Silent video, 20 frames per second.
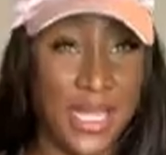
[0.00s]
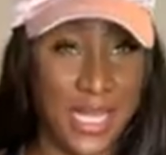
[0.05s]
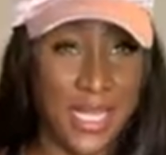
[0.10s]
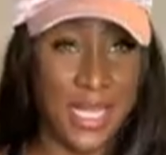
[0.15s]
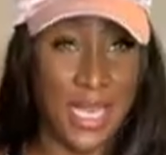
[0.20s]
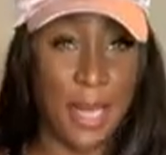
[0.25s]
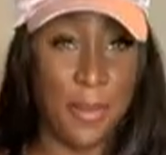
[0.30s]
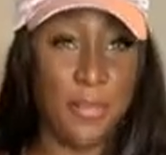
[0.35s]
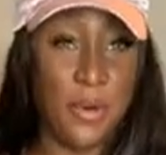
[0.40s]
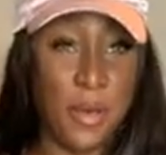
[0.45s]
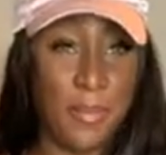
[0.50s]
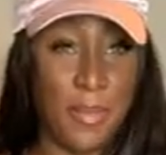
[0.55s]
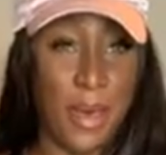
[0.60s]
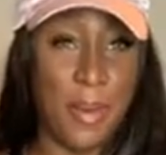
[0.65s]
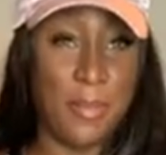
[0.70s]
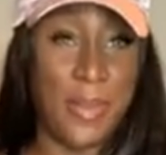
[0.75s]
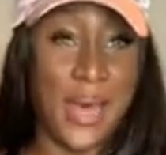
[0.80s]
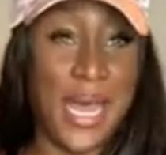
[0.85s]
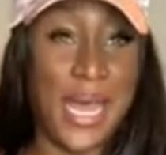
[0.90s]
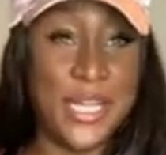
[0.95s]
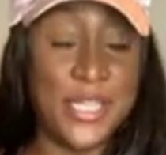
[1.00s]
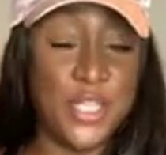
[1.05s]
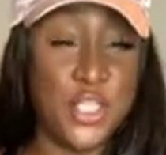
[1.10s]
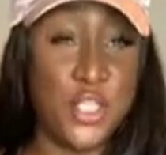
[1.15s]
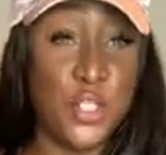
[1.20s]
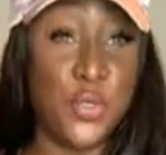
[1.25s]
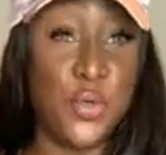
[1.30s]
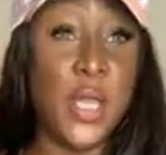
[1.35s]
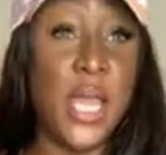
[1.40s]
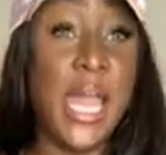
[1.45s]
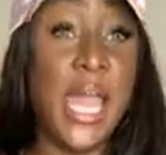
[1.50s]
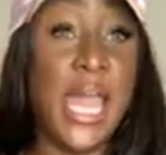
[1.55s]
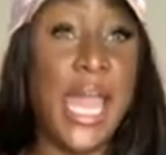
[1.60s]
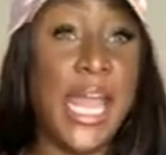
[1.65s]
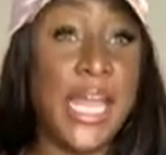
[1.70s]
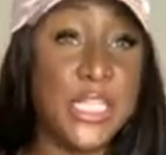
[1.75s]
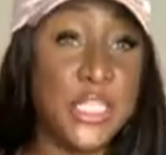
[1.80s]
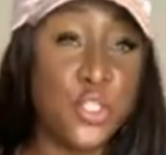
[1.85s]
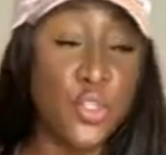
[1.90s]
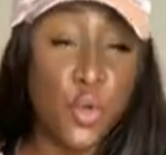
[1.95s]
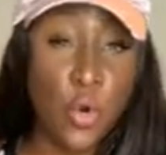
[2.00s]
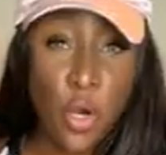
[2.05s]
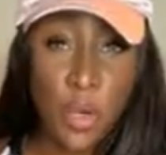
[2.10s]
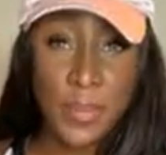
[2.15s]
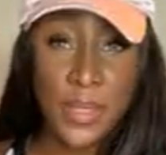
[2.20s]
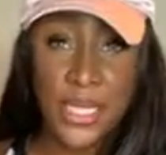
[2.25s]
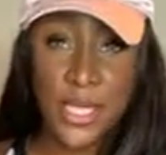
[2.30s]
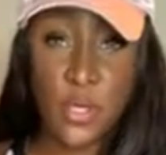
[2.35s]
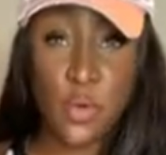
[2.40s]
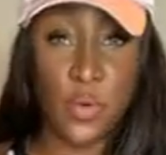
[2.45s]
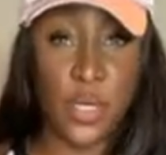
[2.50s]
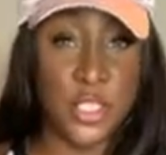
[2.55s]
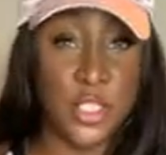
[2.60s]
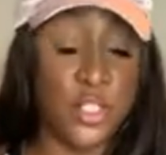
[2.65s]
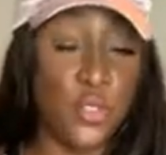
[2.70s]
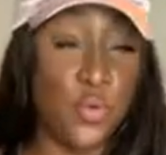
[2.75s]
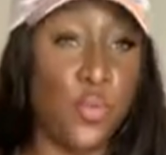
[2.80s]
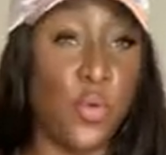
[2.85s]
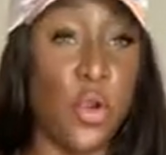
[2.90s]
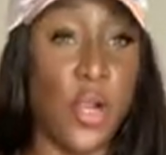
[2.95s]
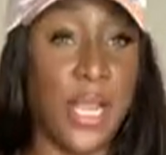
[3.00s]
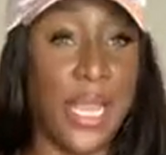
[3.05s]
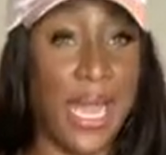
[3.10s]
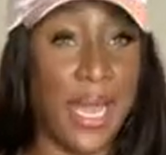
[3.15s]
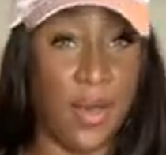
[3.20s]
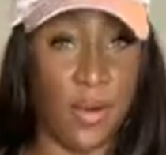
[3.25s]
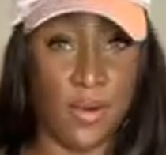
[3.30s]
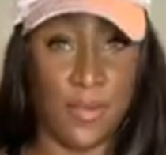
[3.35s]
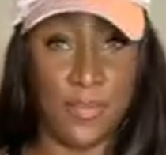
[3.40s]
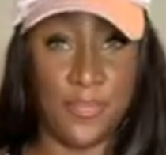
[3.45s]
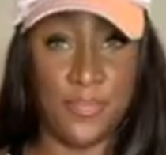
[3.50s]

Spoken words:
that I put my mind to is normally going to work out.